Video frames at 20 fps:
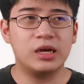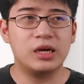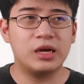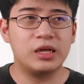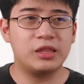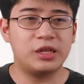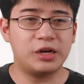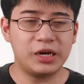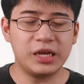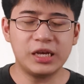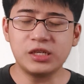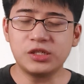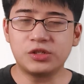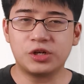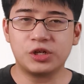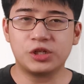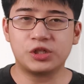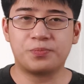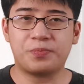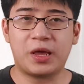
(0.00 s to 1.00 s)
the
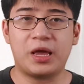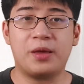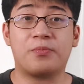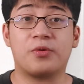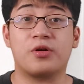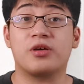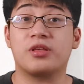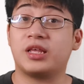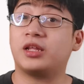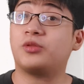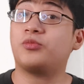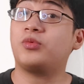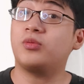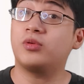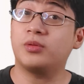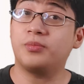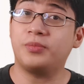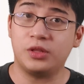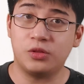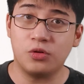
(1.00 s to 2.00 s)
research paper that we
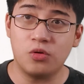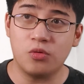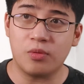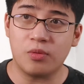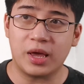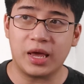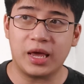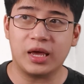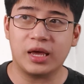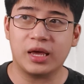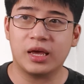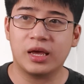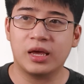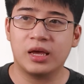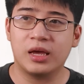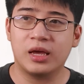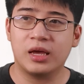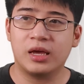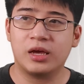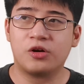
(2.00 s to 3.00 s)
will be doing
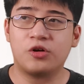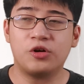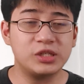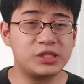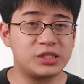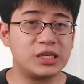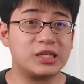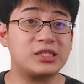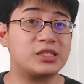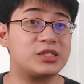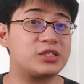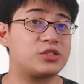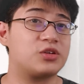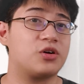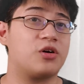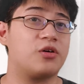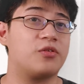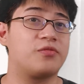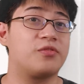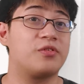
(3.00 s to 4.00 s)
consists
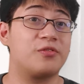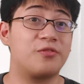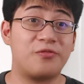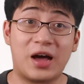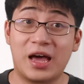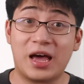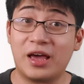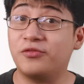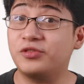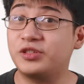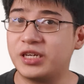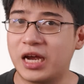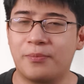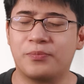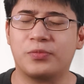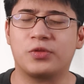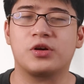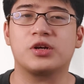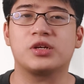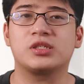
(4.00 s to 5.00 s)
of 5
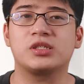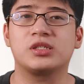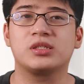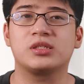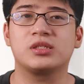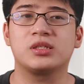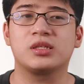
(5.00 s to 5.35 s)
chapters.